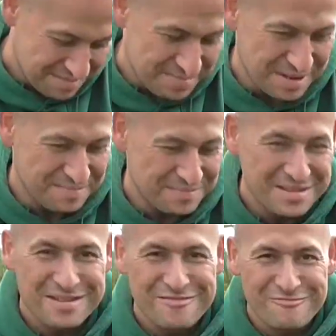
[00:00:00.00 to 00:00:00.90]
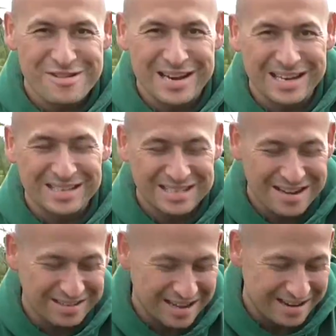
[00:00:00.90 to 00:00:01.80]
But really good
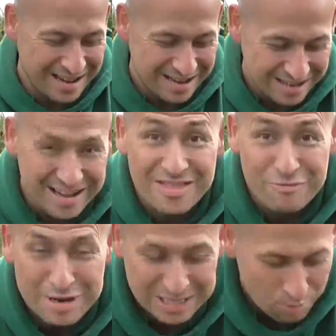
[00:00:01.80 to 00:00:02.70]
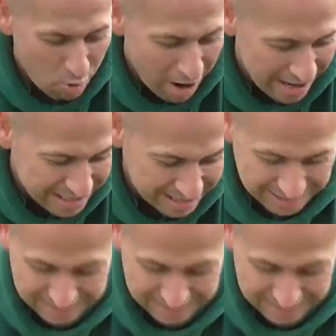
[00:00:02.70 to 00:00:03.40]
start down here, and the reason why,